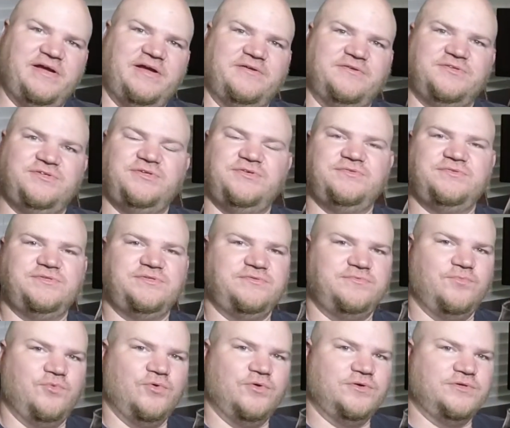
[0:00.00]
out in
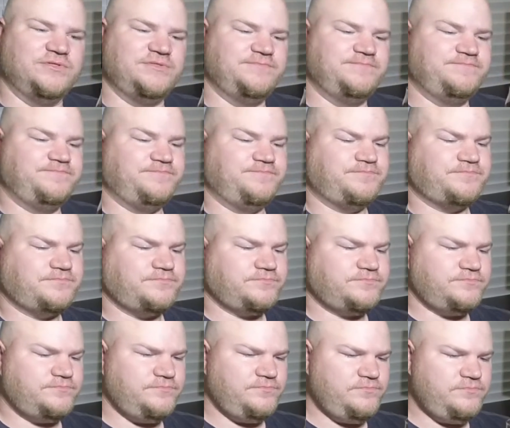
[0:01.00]
YouTube world.
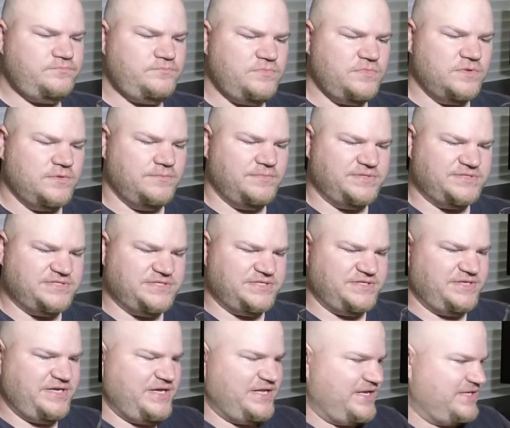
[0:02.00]
But
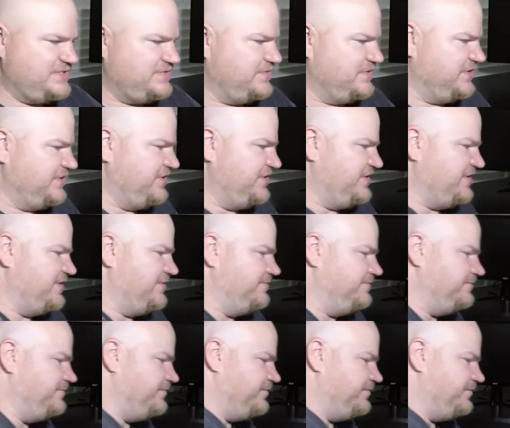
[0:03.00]
yeah, that's really good.